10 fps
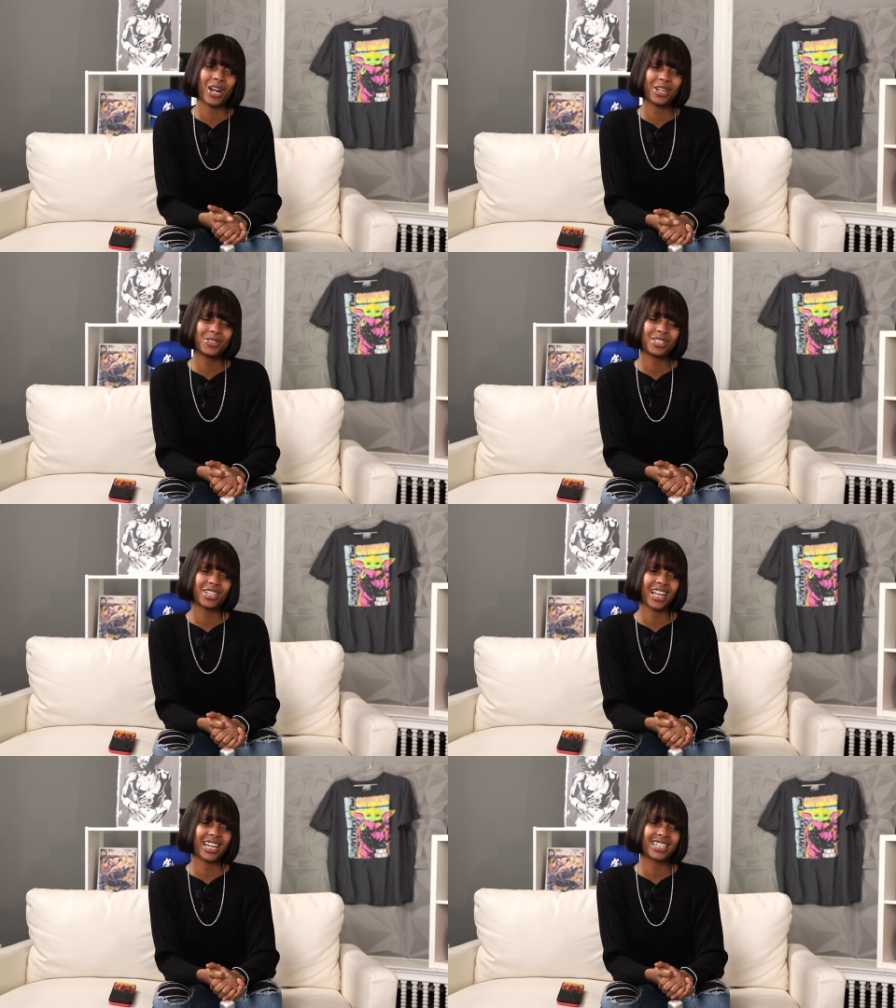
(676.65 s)
I used to
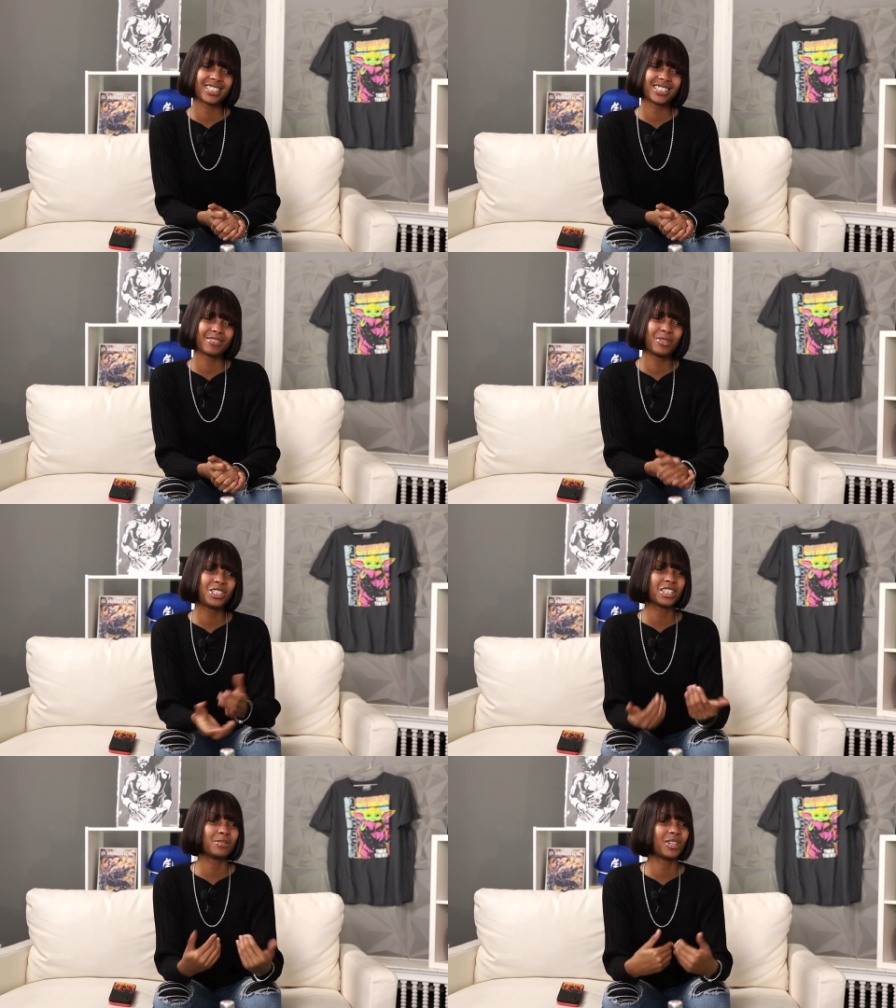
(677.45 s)
like be
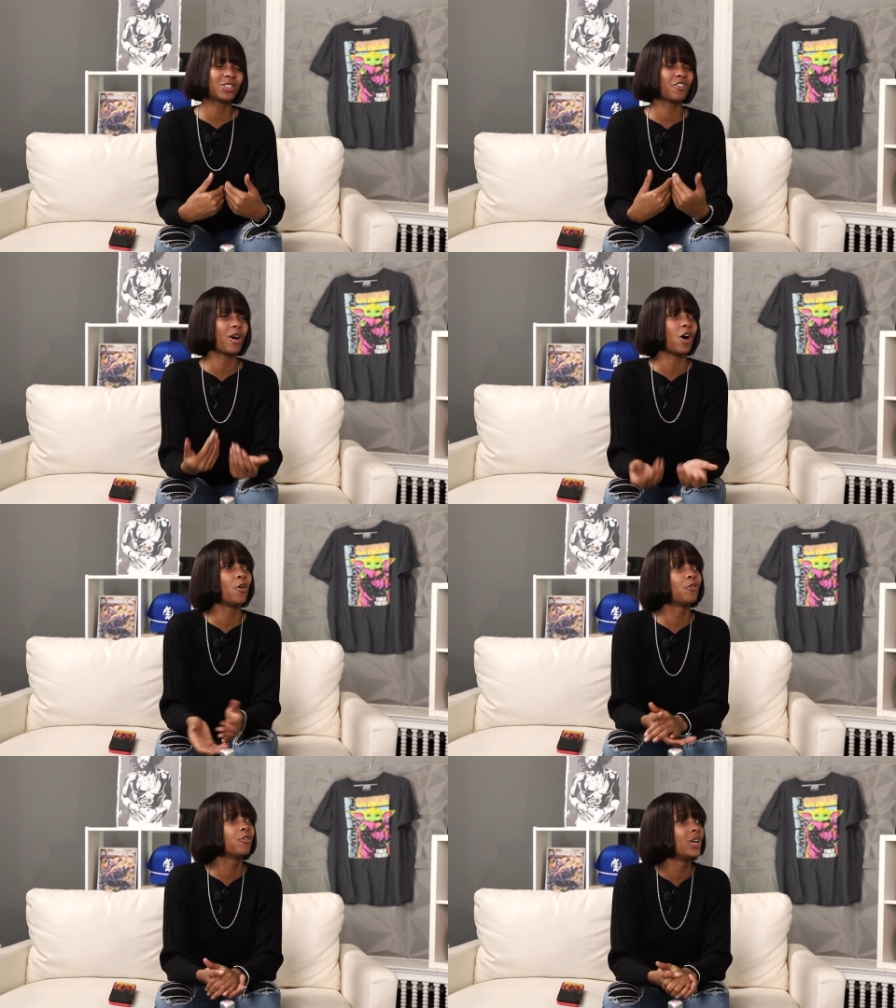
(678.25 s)
judgmental of my
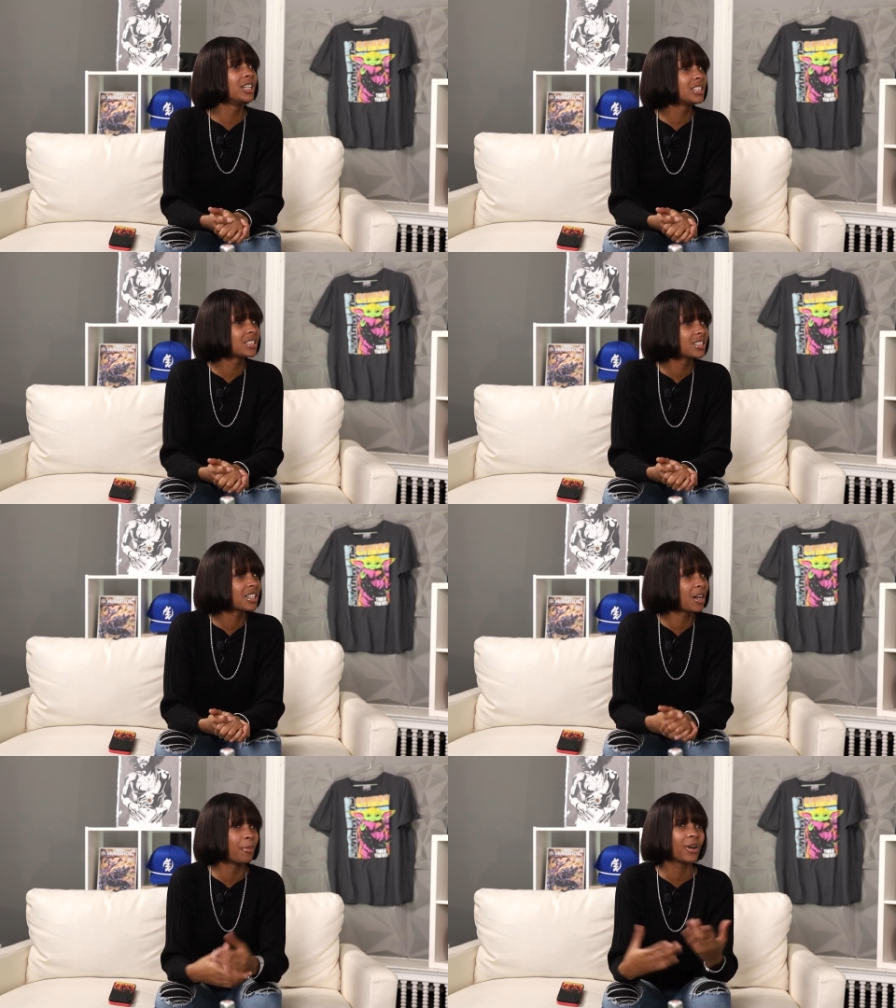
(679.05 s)
own voice
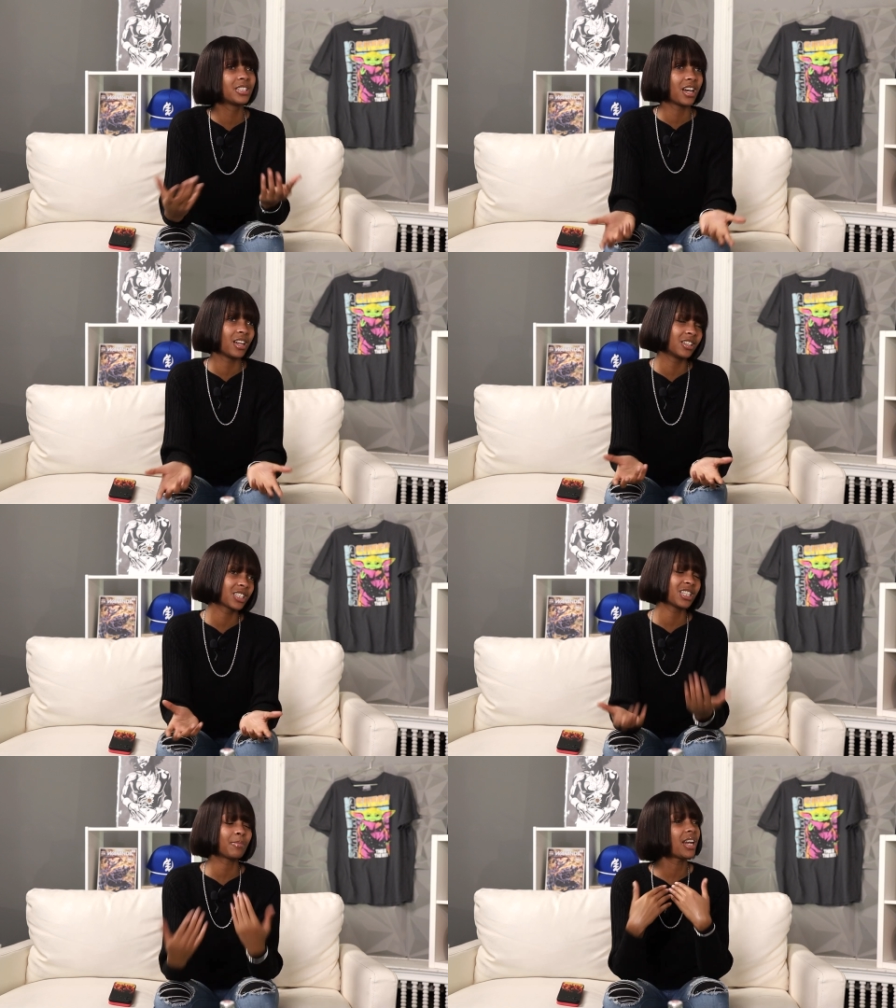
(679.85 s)
compared to others
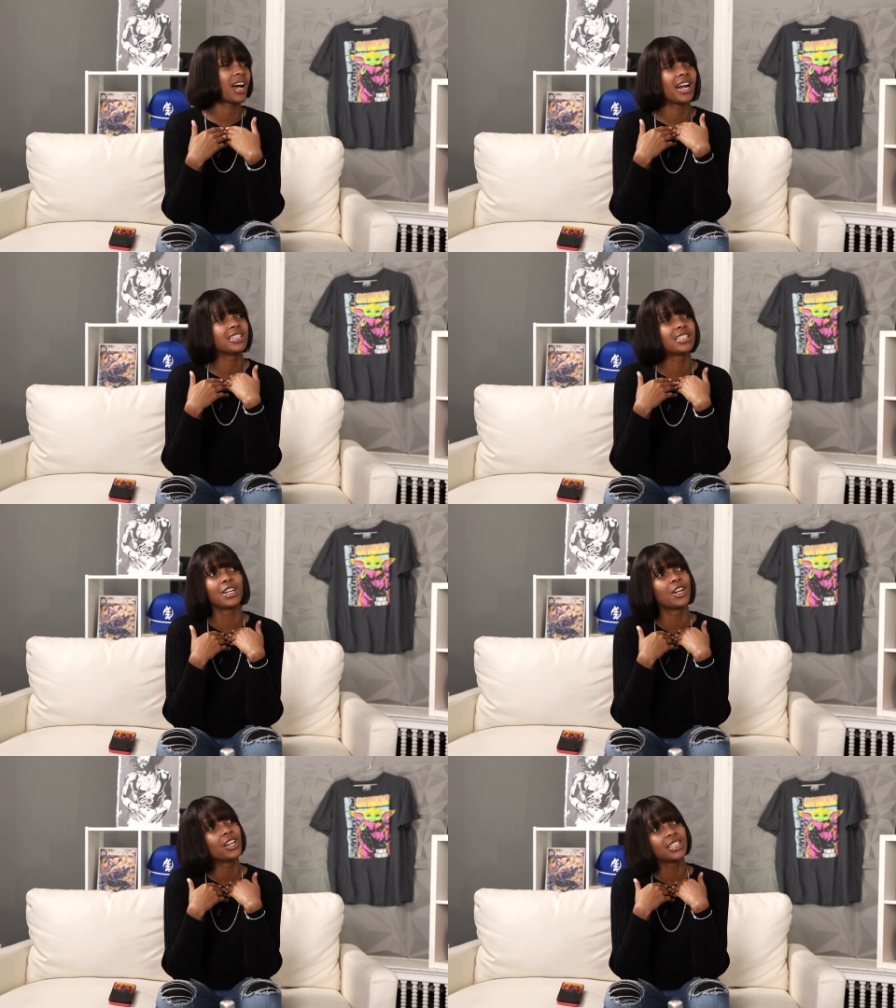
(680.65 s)
because I'm not a high
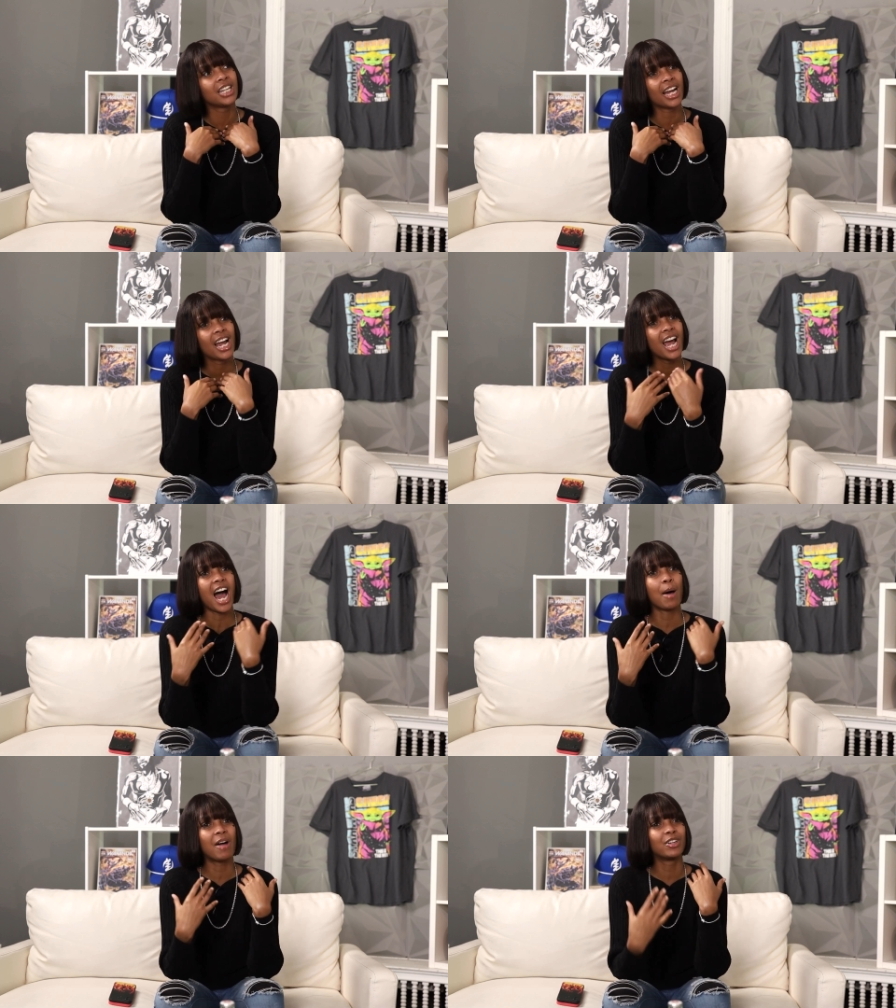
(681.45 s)
singer. Like
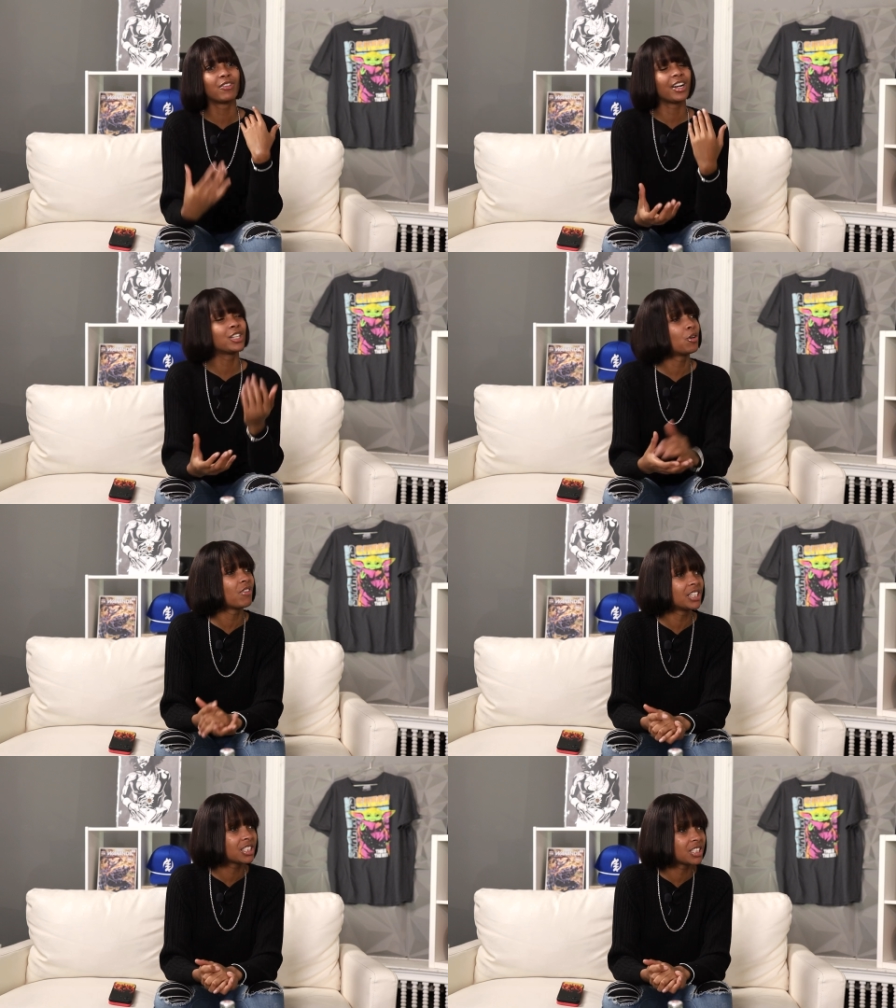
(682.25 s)
I have a very low
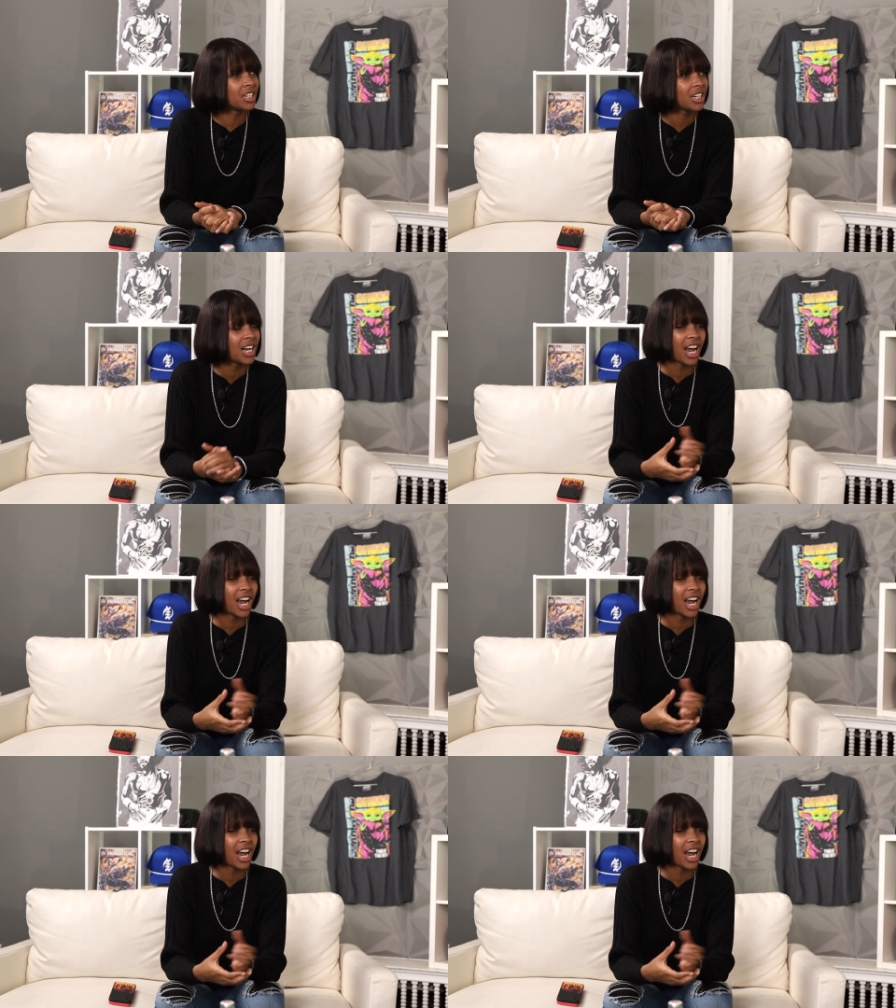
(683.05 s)
register.